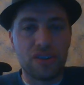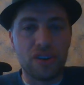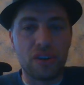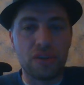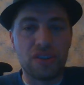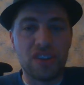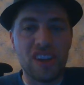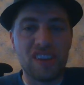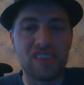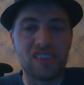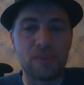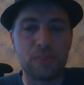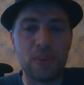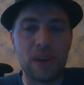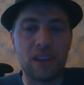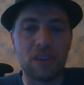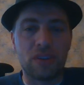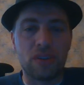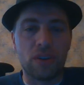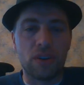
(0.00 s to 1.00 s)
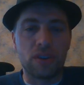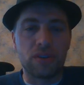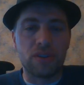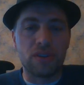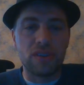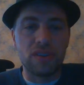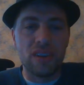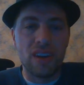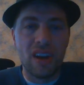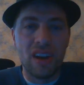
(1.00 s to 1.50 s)
to show Jesus being
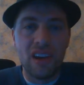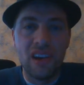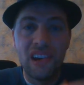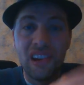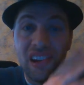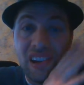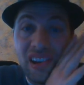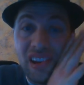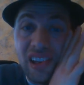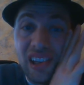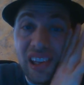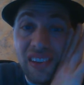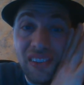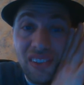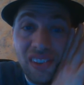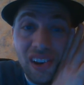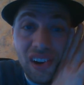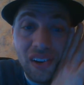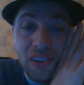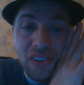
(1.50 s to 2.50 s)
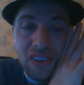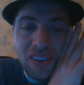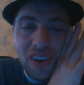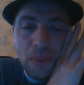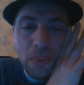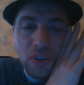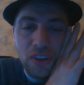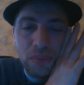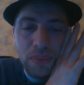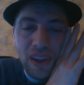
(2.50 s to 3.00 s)
tortured, even though, in
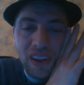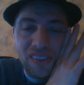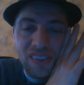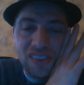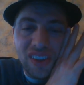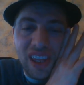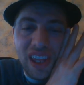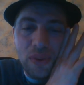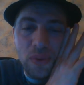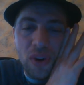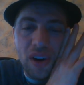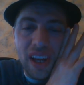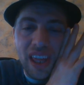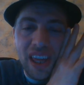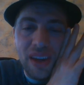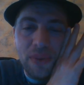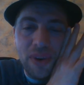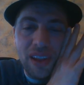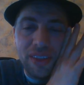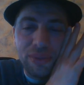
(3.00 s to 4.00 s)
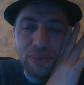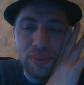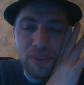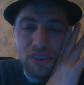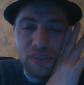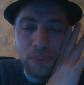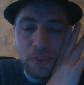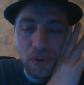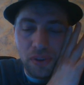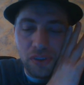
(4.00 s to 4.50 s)
some respects, seeing what he went through
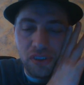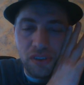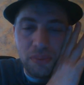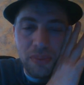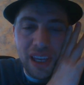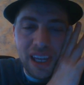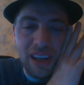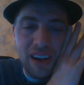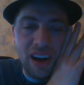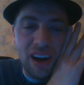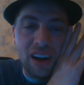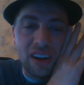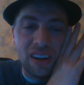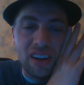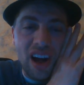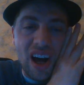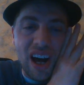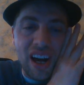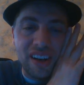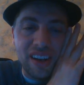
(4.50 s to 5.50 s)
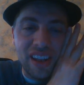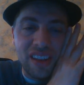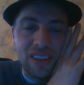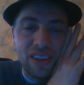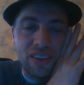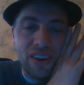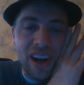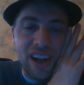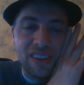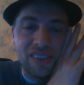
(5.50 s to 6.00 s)
is supposed to mean a lot in
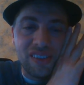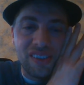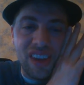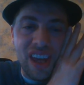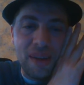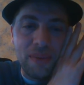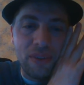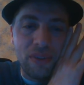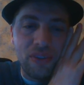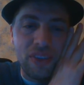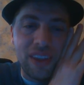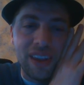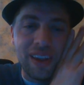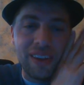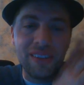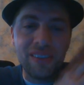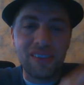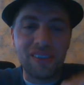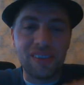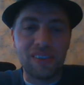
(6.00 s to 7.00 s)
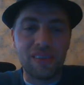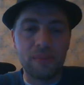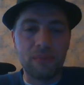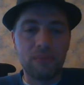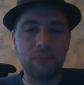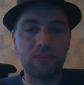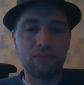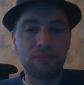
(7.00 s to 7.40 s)
the grand scheme of things.